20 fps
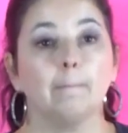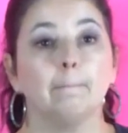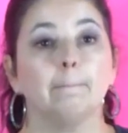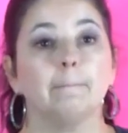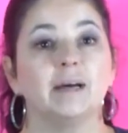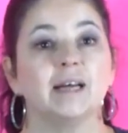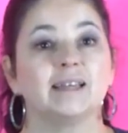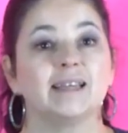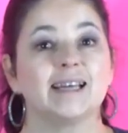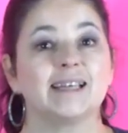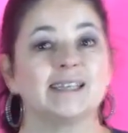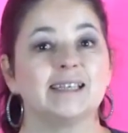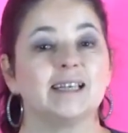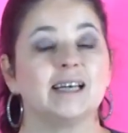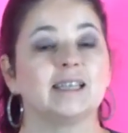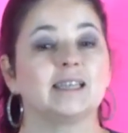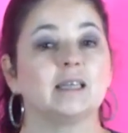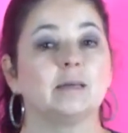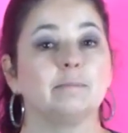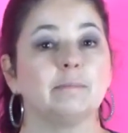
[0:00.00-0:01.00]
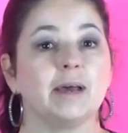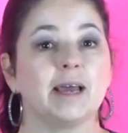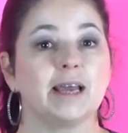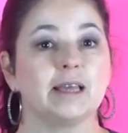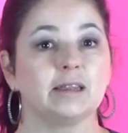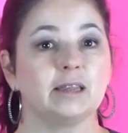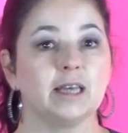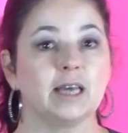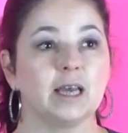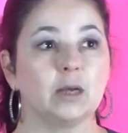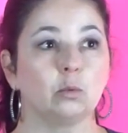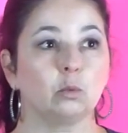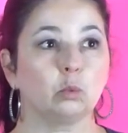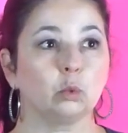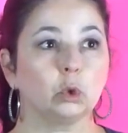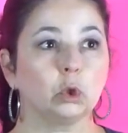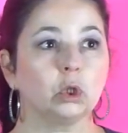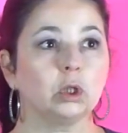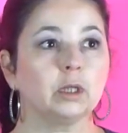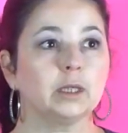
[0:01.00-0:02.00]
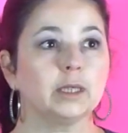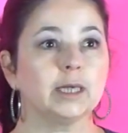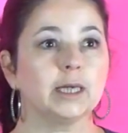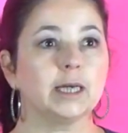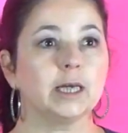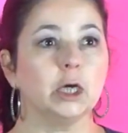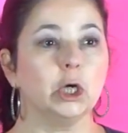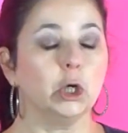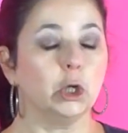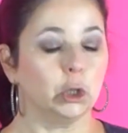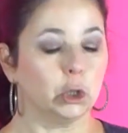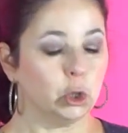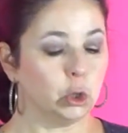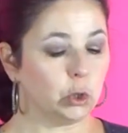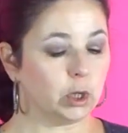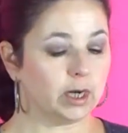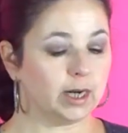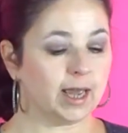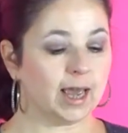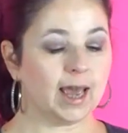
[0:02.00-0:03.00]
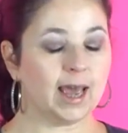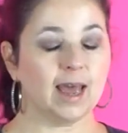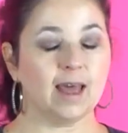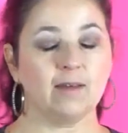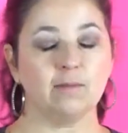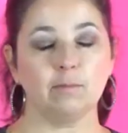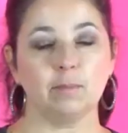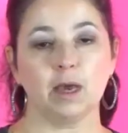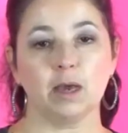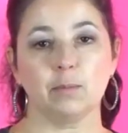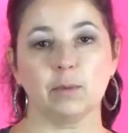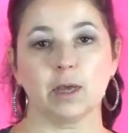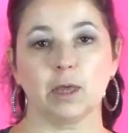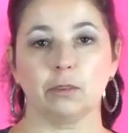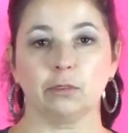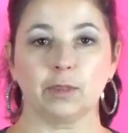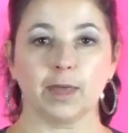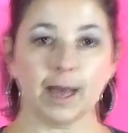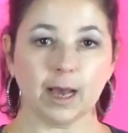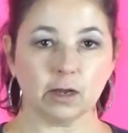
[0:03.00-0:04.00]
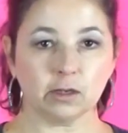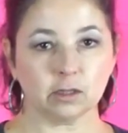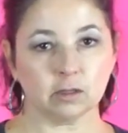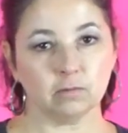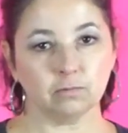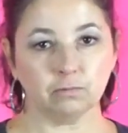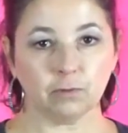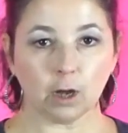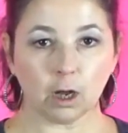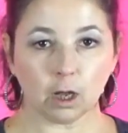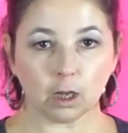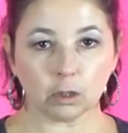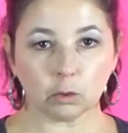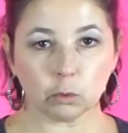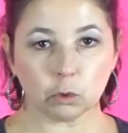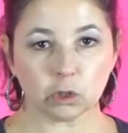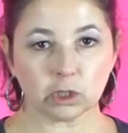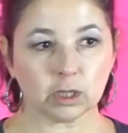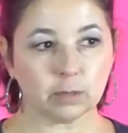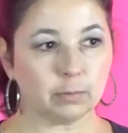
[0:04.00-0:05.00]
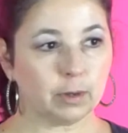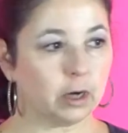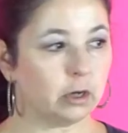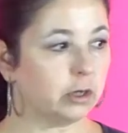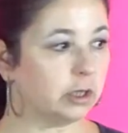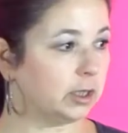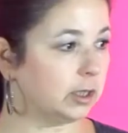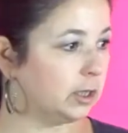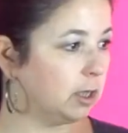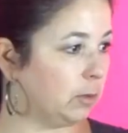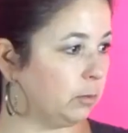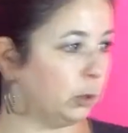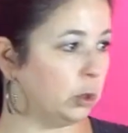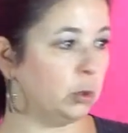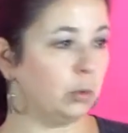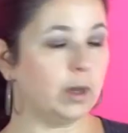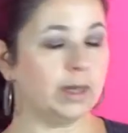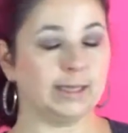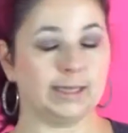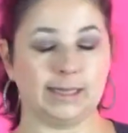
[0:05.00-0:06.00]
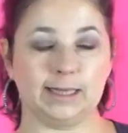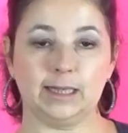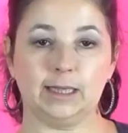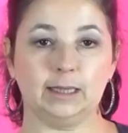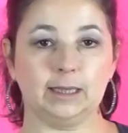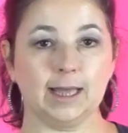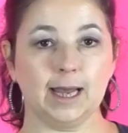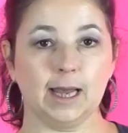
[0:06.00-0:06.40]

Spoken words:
But that's not the main thing. Really, you can have maybe 1,000 followers compared to someone who has 10,000.